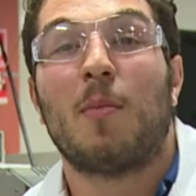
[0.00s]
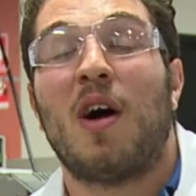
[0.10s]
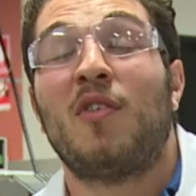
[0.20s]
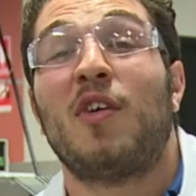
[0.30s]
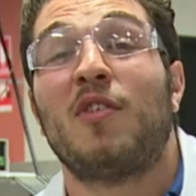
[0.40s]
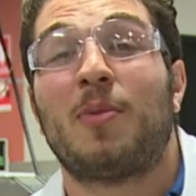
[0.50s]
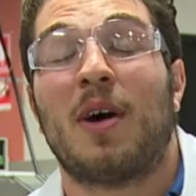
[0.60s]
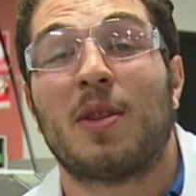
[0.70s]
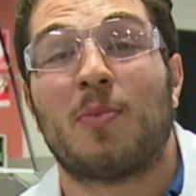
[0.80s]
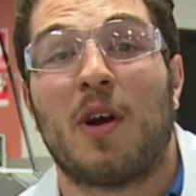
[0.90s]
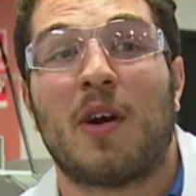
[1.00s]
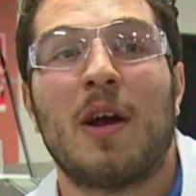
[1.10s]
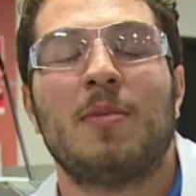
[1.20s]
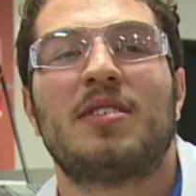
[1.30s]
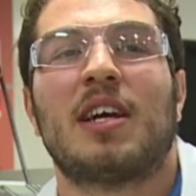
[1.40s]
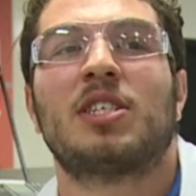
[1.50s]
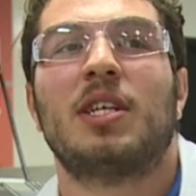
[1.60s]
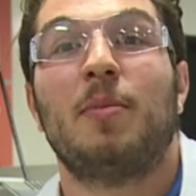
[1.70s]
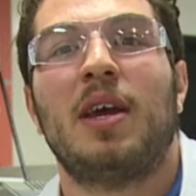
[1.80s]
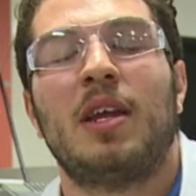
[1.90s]
My favourite part of the program is
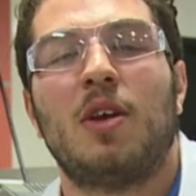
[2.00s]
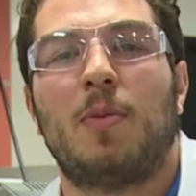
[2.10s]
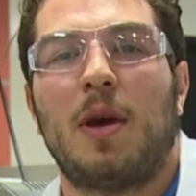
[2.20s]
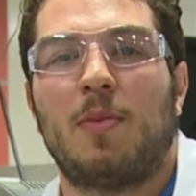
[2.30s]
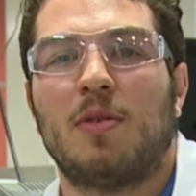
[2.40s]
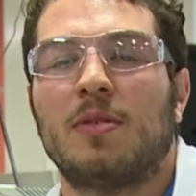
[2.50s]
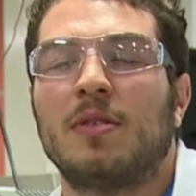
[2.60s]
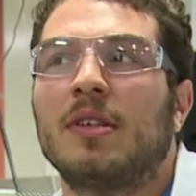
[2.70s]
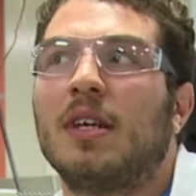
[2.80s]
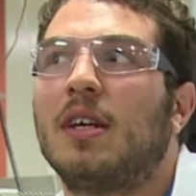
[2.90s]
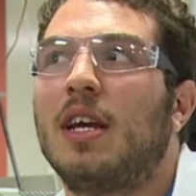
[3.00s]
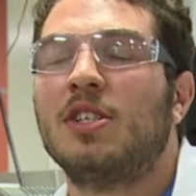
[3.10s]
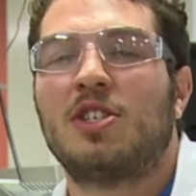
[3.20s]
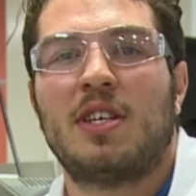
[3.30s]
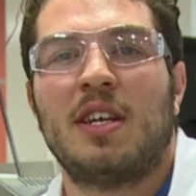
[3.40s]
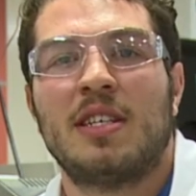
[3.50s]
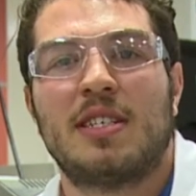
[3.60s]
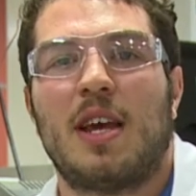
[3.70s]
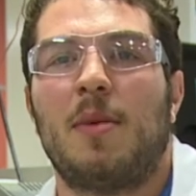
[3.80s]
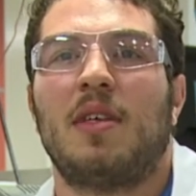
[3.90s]
actually meeting new people interested in
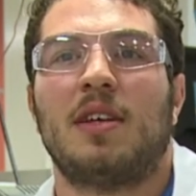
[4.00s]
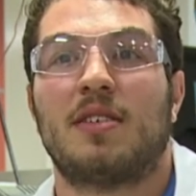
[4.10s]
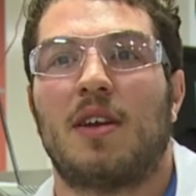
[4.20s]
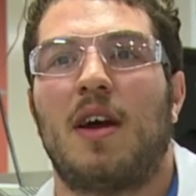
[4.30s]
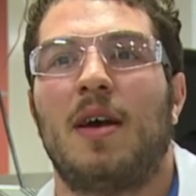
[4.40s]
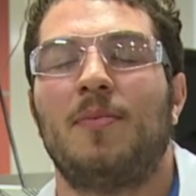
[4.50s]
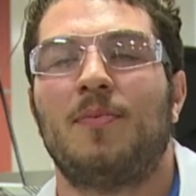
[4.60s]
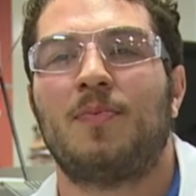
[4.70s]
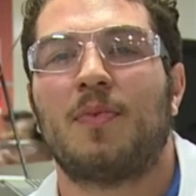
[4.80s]
the same things that I am.